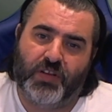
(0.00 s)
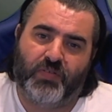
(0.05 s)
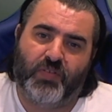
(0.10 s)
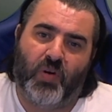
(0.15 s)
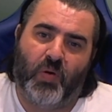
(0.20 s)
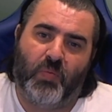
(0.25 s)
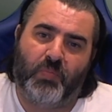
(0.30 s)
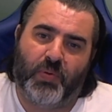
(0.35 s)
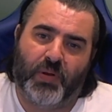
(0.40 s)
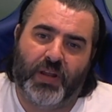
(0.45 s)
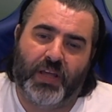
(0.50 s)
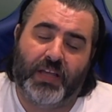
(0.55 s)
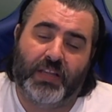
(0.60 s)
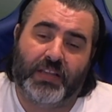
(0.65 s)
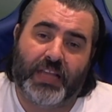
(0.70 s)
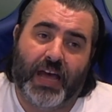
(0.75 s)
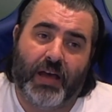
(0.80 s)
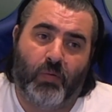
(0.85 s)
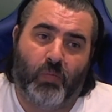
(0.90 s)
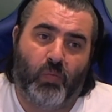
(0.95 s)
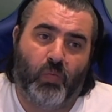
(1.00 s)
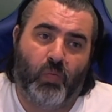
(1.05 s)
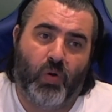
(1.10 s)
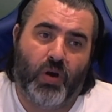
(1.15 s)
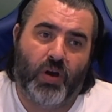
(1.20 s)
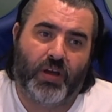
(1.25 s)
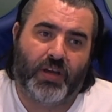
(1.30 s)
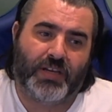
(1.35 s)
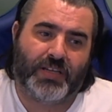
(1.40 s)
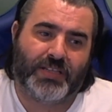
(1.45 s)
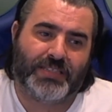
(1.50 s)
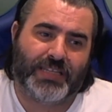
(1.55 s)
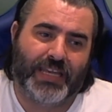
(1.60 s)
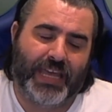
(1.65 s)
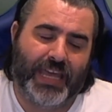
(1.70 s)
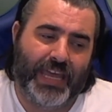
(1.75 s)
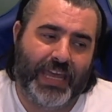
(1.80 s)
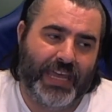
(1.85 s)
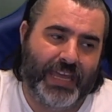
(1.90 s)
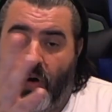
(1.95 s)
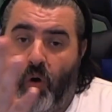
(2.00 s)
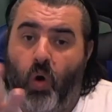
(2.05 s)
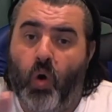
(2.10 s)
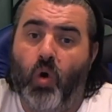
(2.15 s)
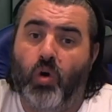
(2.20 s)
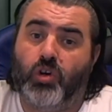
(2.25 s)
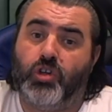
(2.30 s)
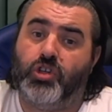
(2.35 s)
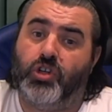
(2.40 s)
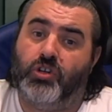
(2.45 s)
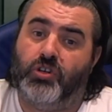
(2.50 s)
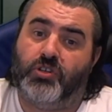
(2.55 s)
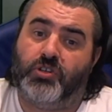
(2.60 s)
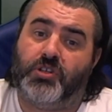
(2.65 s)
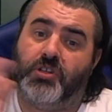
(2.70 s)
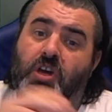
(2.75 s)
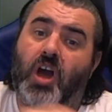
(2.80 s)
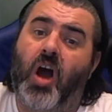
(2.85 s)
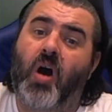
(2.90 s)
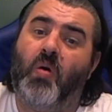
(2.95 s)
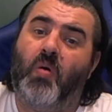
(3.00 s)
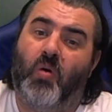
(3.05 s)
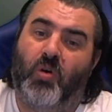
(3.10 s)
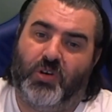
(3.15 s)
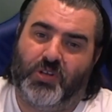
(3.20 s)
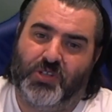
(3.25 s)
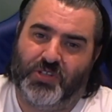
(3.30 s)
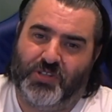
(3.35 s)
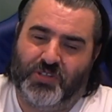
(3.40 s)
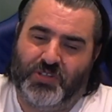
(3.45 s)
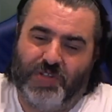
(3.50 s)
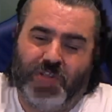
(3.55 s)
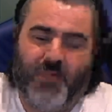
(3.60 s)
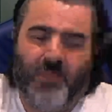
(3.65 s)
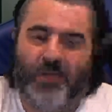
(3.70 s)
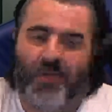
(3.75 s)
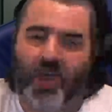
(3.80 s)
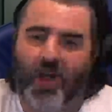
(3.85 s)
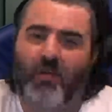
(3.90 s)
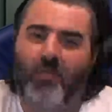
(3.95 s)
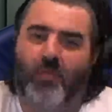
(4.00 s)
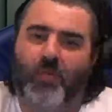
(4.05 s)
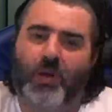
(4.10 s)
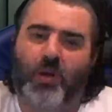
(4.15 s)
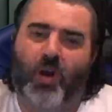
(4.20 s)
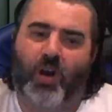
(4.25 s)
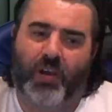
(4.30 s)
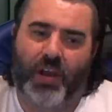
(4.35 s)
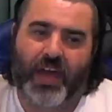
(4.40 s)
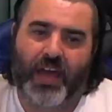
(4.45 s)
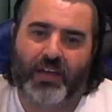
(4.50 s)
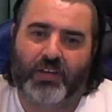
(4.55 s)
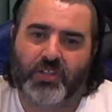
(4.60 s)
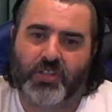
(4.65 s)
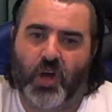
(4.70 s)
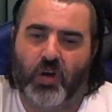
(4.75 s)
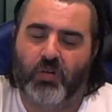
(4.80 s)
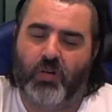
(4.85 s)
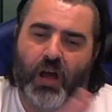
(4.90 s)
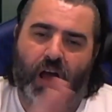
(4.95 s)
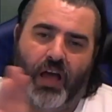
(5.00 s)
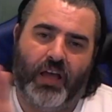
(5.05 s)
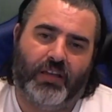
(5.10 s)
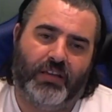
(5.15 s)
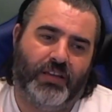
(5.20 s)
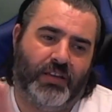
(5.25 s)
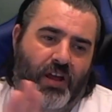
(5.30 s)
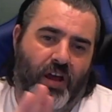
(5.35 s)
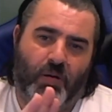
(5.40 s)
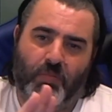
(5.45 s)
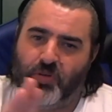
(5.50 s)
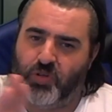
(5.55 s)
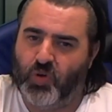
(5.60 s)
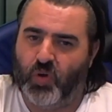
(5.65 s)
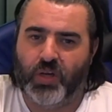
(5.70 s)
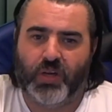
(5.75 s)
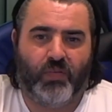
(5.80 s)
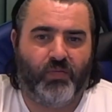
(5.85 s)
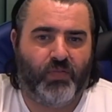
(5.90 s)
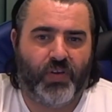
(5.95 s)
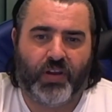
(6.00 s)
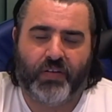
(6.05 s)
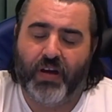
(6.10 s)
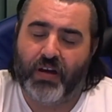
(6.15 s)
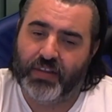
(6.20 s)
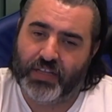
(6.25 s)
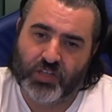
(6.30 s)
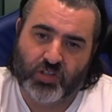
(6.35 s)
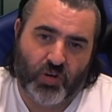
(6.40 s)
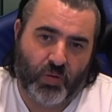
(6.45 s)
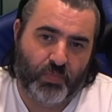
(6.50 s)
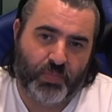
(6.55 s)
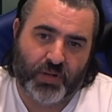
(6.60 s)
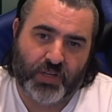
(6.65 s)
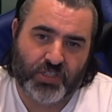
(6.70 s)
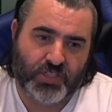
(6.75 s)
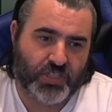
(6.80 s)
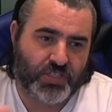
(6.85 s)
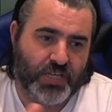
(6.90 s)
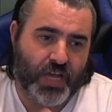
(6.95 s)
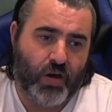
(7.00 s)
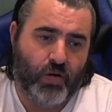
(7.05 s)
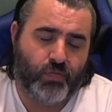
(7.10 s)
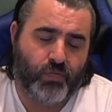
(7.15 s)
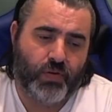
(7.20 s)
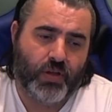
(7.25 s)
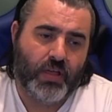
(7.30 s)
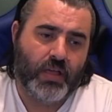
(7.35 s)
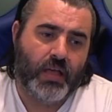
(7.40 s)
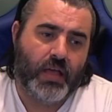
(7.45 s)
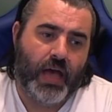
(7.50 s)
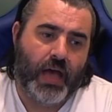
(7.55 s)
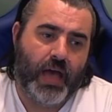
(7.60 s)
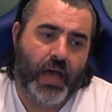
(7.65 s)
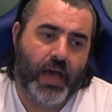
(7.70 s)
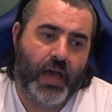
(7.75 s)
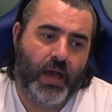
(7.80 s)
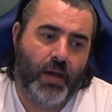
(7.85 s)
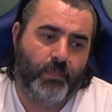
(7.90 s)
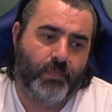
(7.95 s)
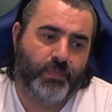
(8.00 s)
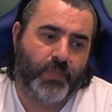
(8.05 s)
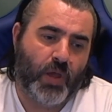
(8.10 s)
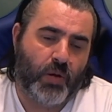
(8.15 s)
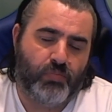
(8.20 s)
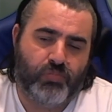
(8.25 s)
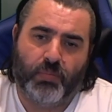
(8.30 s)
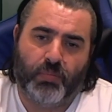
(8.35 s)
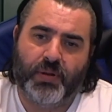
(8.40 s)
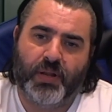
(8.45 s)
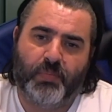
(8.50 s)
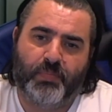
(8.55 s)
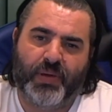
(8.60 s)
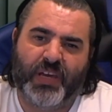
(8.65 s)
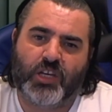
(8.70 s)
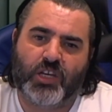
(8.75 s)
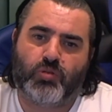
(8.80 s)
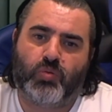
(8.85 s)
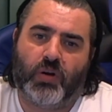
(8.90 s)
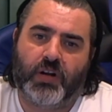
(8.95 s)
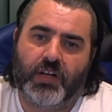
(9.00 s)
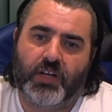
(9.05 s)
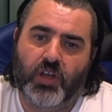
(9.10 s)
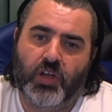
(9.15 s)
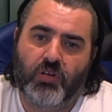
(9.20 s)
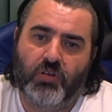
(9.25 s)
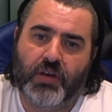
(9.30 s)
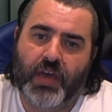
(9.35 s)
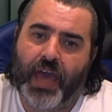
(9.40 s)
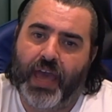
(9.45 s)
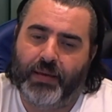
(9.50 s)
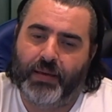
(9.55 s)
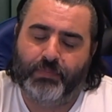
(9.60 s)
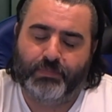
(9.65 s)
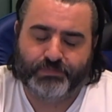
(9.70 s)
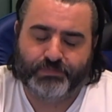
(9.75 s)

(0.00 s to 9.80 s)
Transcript: company that works in auctions, car auctions. There we go, we got there. So I'm sure you can figure out these companies yourself. Probably the biggest one in the UK.